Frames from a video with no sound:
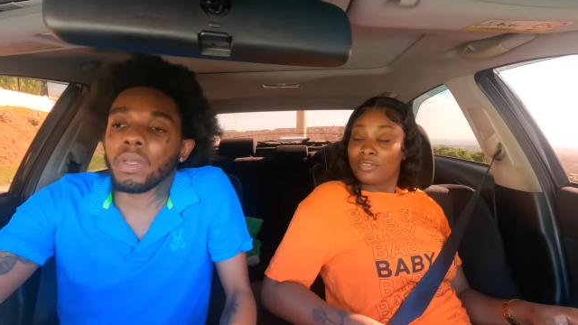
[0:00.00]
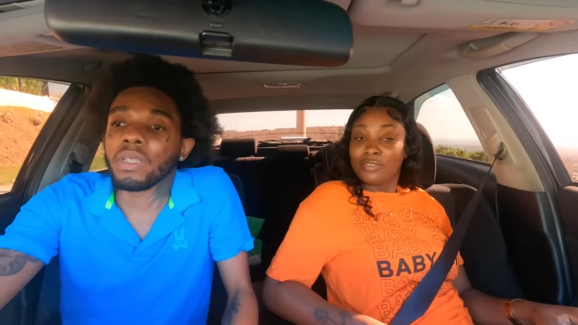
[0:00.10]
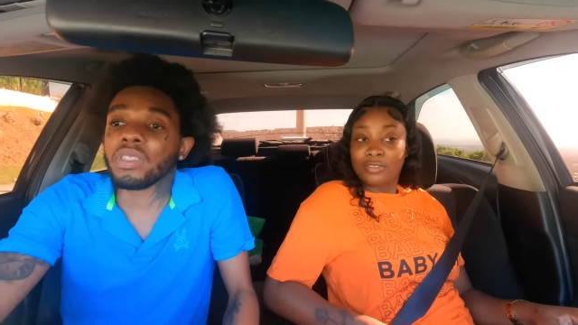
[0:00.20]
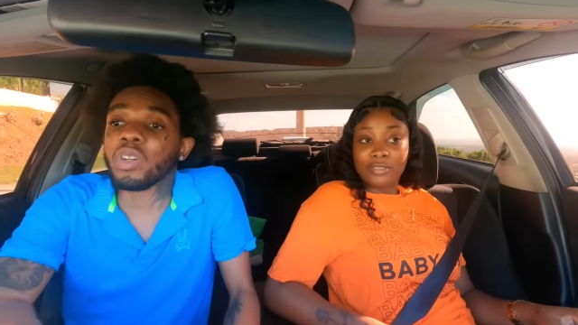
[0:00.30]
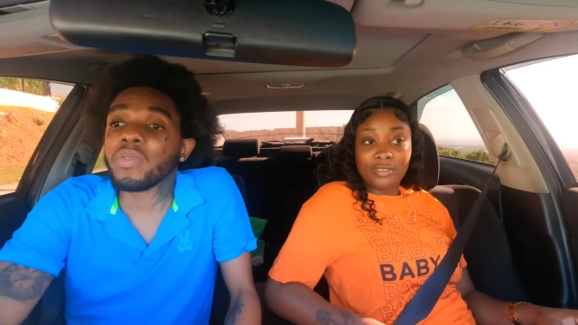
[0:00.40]
Speaker 1: You
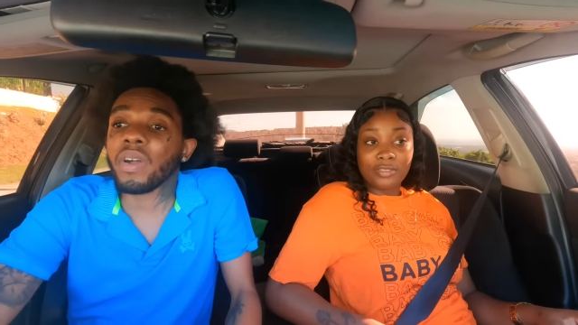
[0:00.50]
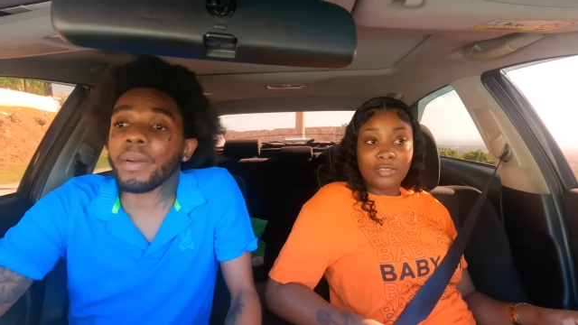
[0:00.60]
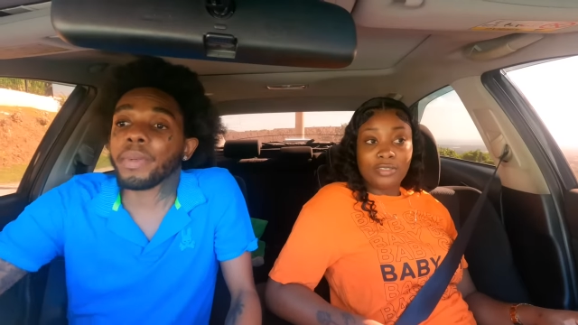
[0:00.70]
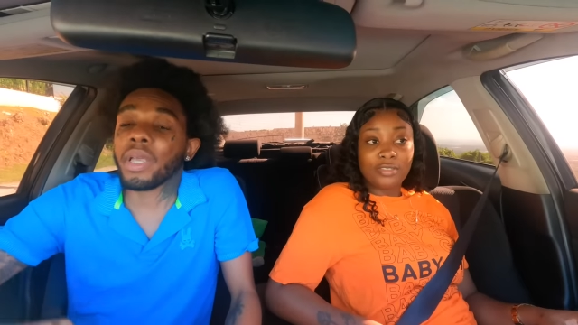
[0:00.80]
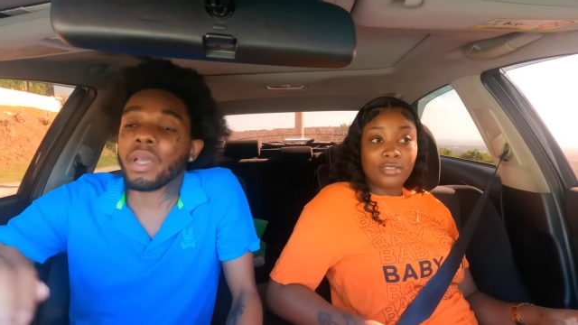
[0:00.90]
see how far
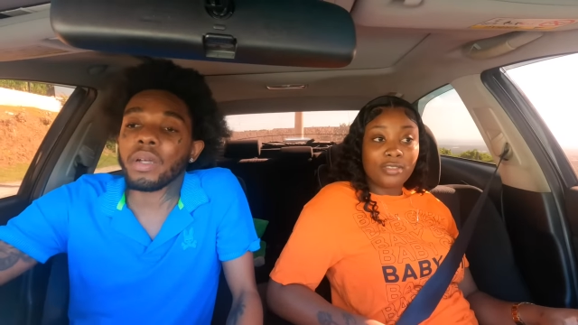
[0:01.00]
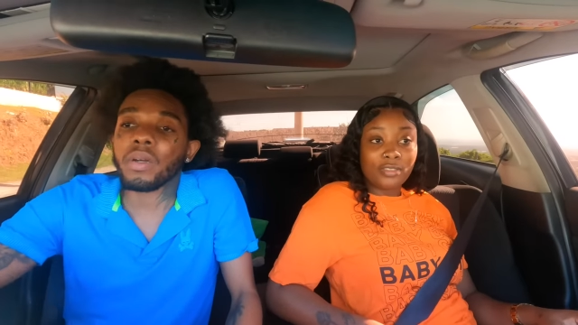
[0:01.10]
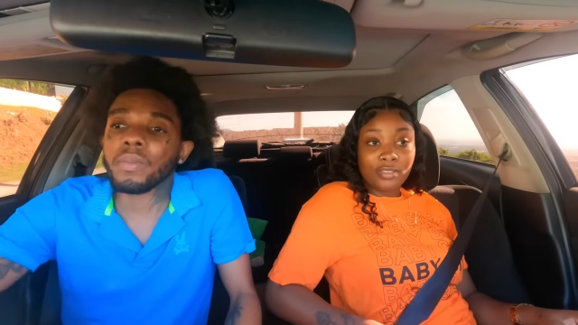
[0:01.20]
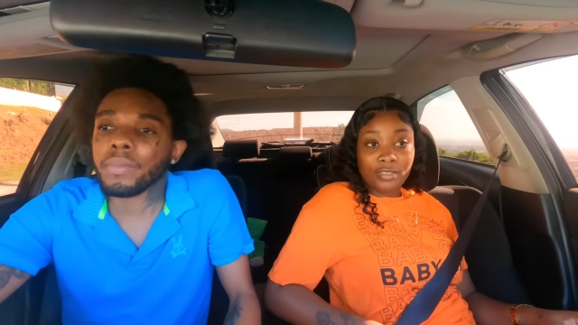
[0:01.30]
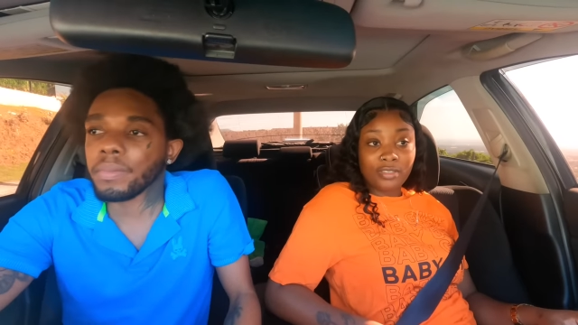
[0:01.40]
can
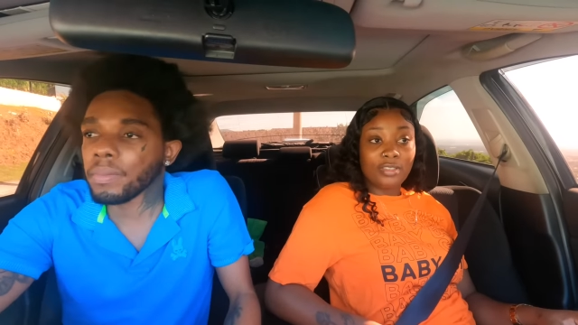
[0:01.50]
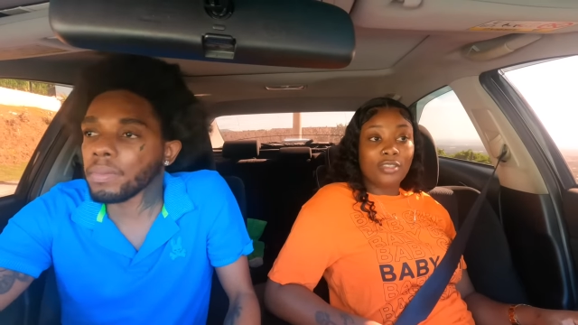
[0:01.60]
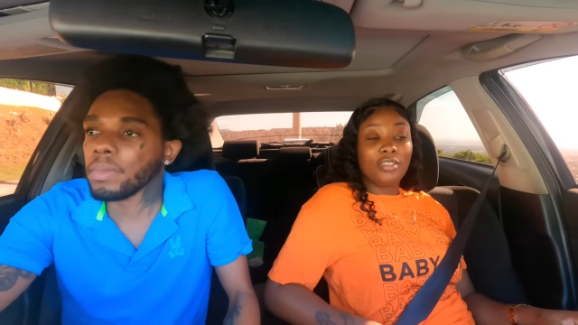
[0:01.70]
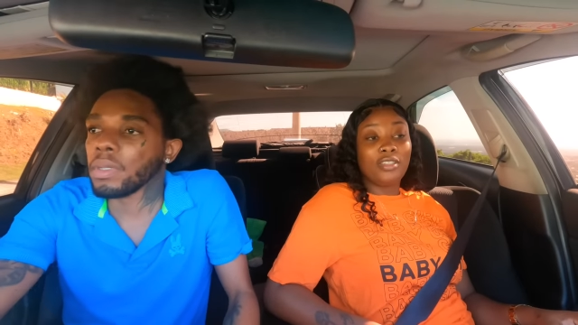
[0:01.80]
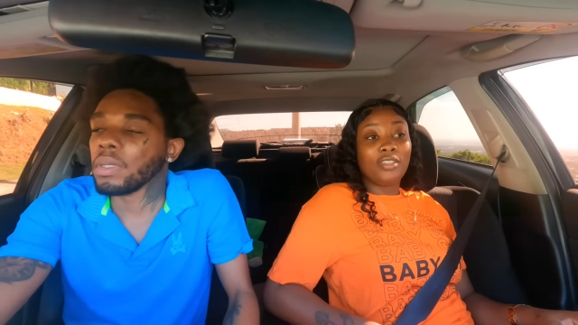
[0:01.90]
come?
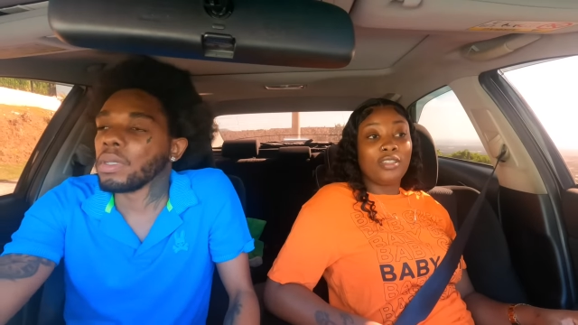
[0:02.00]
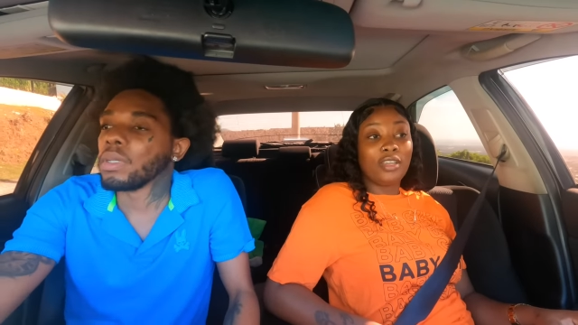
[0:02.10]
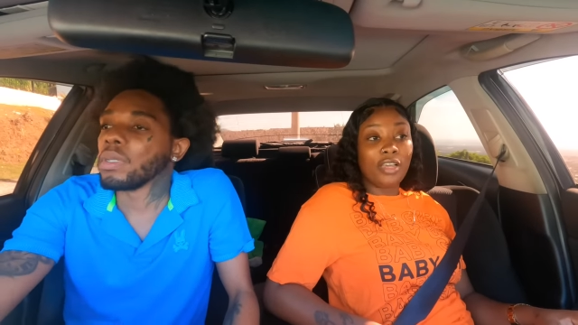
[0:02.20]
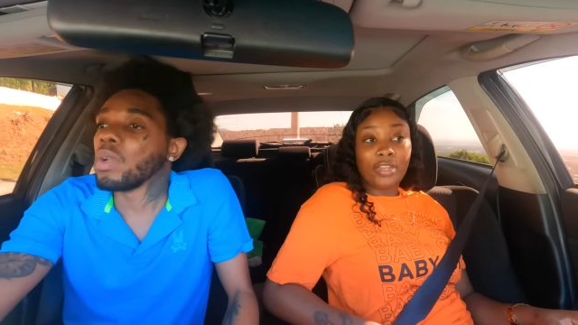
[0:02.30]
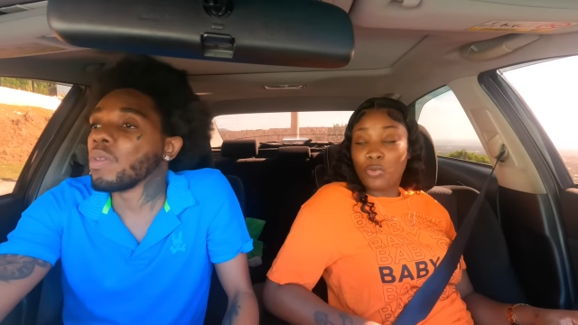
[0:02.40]
Speaker 2: Yeah,
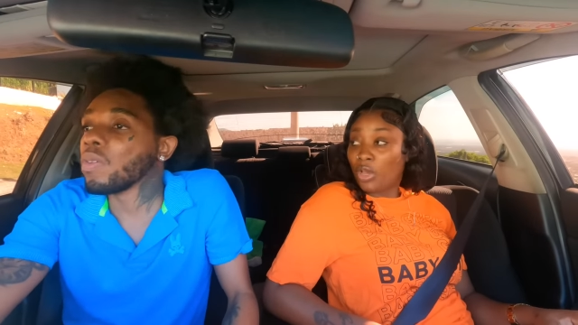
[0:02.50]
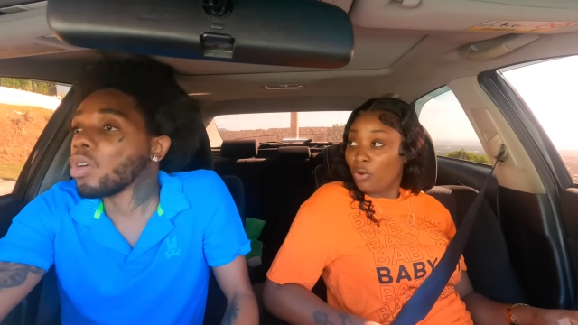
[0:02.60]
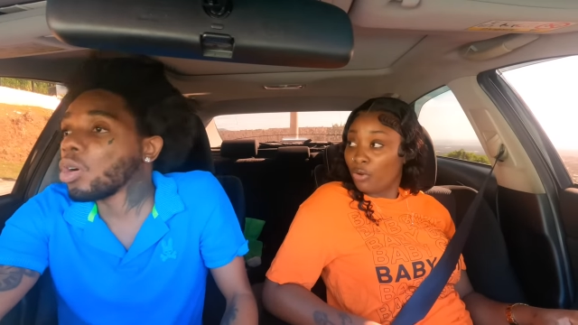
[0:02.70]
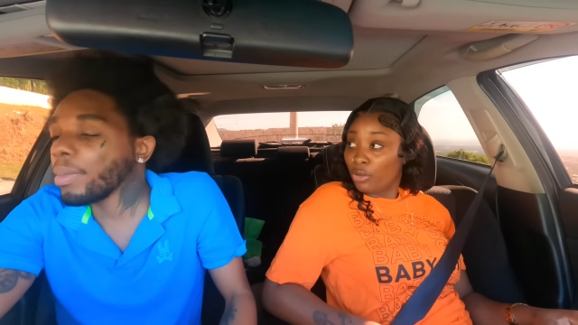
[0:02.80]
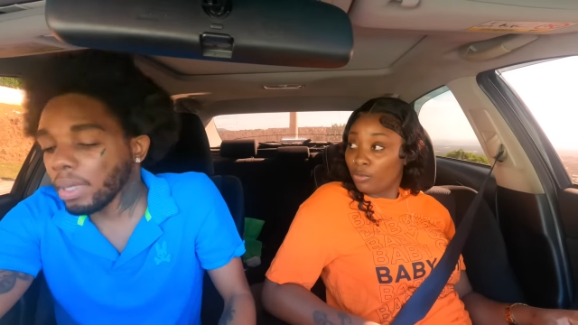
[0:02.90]
and then we are
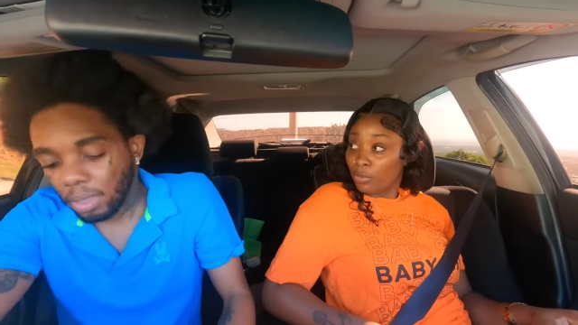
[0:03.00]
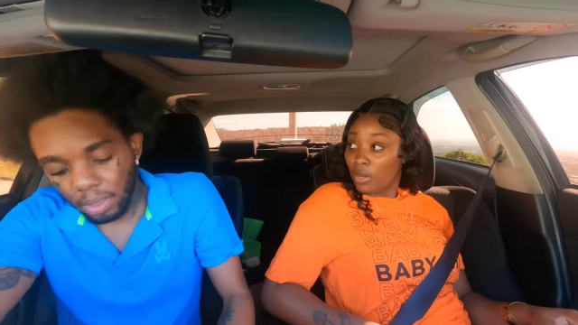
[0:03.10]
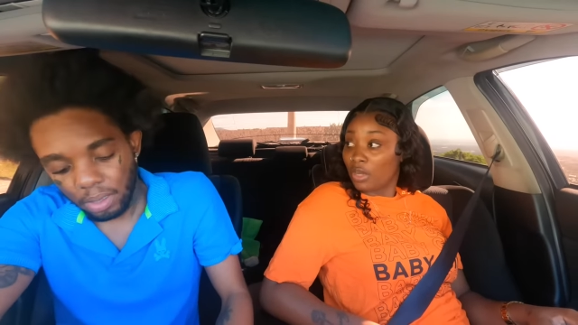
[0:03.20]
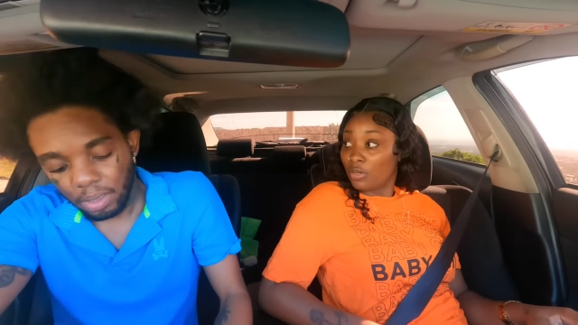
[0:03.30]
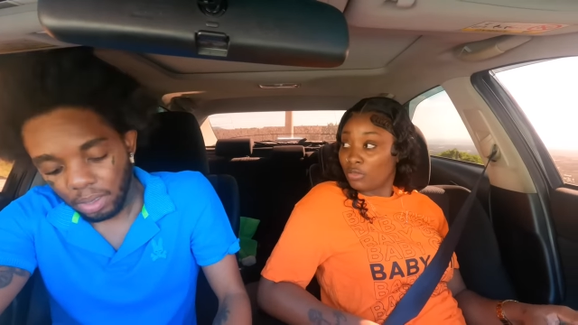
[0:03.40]
already back
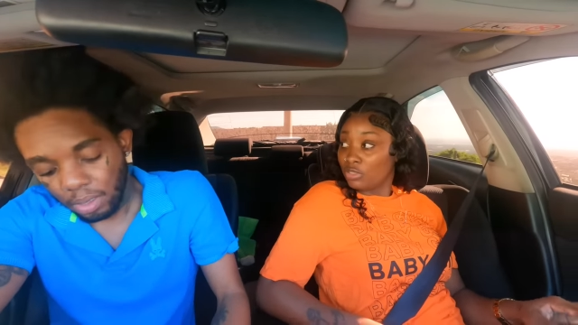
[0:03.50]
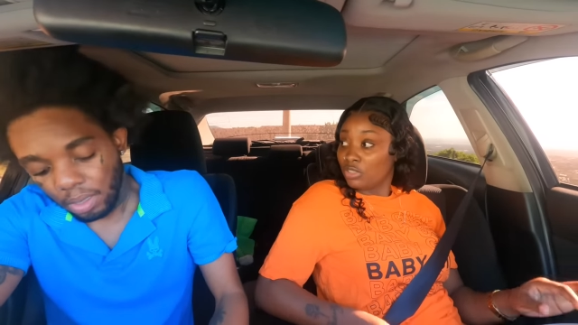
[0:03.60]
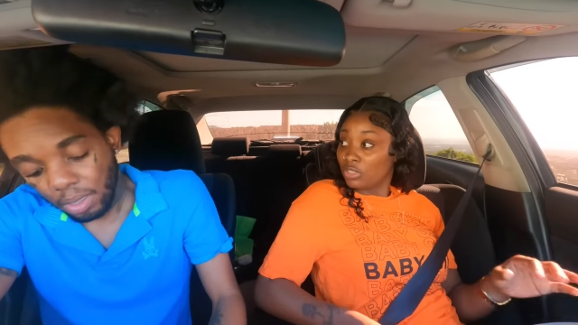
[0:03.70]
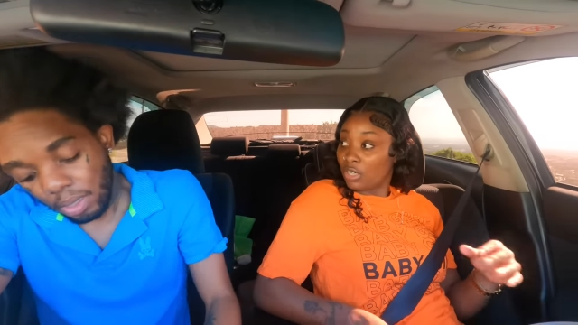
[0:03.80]
a country,